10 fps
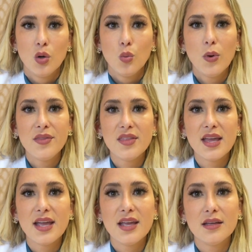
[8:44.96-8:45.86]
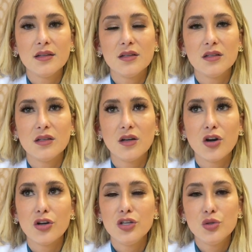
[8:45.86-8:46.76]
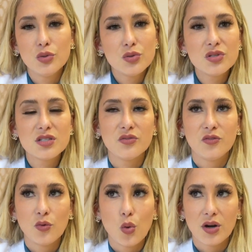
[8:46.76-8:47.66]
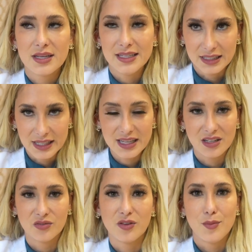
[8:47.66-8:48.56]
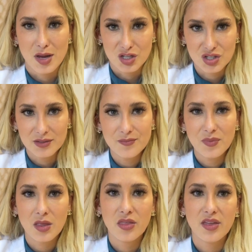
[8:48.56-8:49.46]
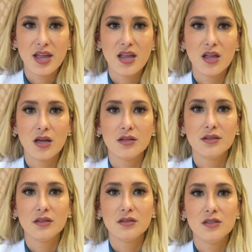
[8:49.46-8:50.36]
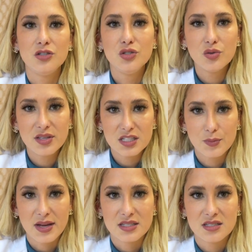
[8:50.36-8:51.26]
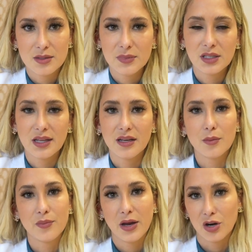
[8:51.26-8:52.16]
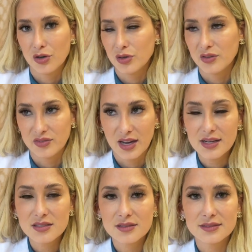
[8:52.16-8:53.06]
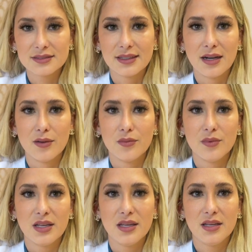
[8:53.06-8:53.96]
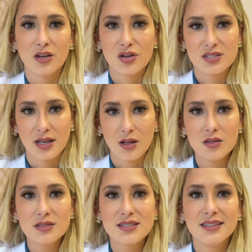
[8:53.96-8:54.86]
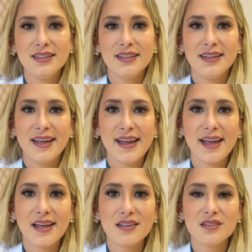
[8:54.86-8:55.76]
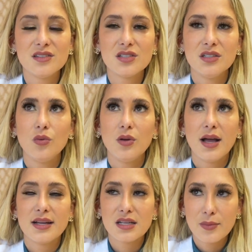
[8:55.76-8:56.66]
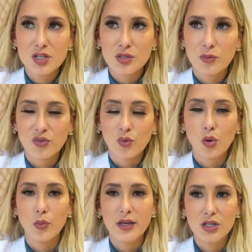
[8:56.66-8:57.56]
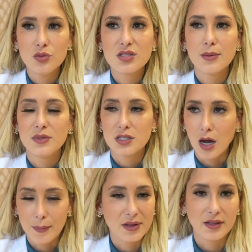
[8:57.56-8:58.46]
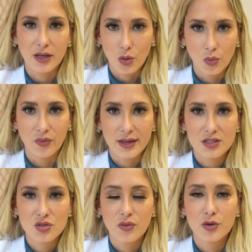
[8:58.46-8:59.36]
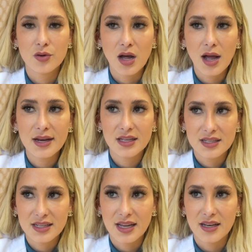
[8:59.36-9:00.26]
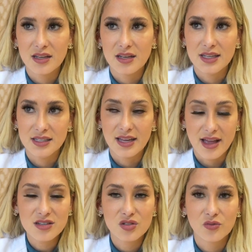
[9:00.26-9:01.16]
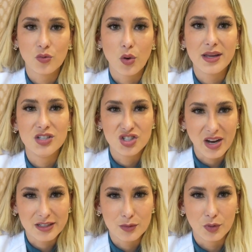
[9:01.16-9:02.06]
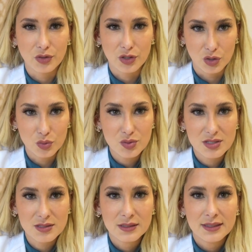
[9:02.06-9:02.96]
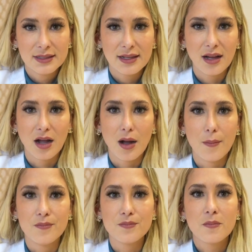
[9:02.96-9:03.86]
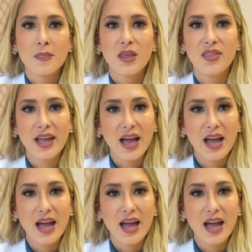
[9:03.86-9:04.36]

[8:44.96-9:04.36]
When they are used for healing and inflammation, they do this by stimulating a paracrine effect in our cells. And as I mentioned before, we use them topically only. So they're not indicated yet for injectable use. They